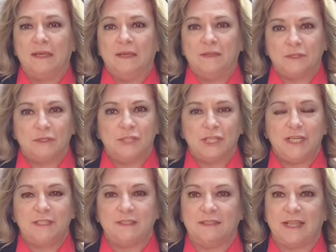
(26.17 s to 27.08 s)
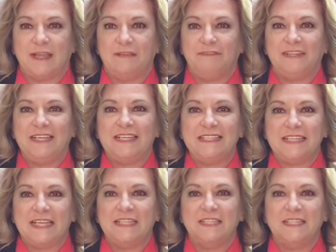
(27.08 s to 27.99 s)
So She Is Safe leans
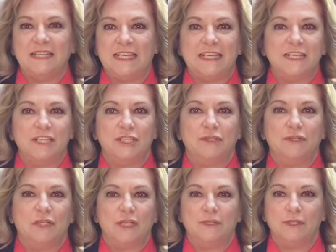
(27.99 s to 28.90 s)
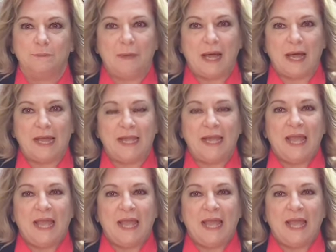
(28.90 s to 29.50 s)
into the issue close by